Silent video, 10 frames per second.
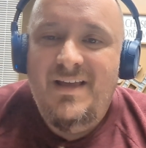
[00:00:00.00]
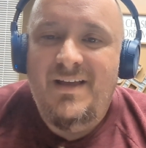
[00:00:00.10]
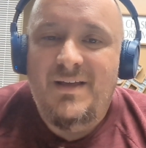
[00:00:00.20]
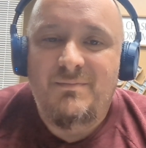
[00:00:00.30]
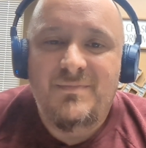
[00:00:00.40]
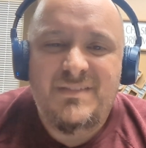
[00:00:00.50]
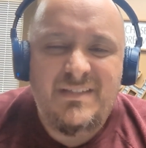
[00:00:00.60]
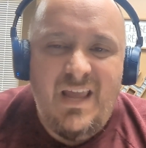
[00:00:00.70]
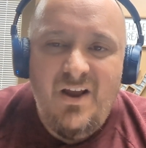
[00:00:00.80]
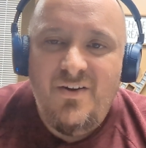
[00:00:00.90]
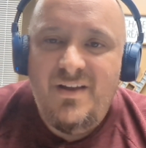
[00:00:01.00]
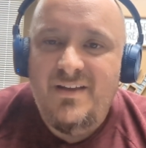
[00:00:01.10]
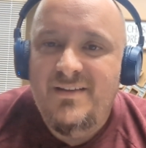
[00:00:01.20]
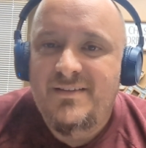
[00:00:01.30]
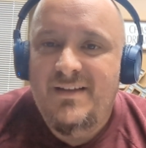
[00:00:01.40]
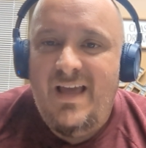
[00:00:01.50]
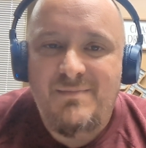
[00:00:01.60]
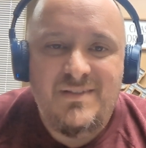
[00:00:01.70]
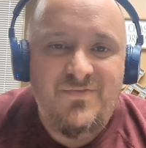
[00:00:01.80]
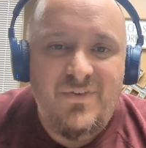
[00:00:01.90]
um, scary,
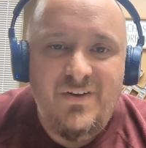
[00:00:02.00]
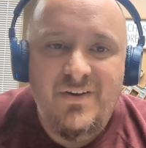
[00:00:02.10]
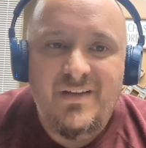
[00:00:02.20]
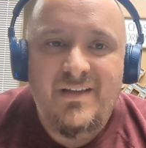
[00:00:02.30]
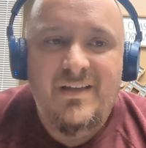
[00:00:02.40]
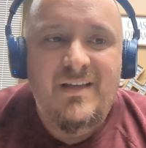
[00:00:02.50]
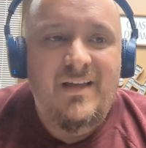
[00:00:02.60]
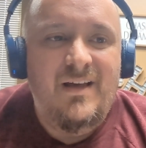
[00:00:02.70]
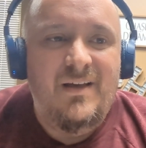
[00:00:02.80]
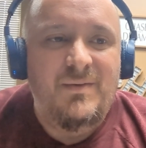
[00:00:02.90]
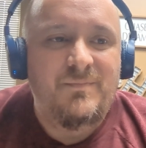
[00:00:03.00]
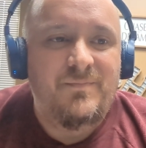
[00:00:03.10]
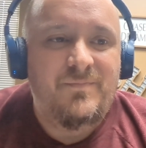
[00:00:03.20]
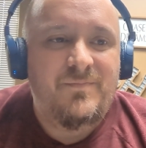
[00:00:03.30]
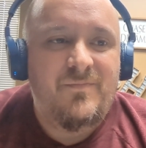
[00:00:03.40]
atmospheric, um,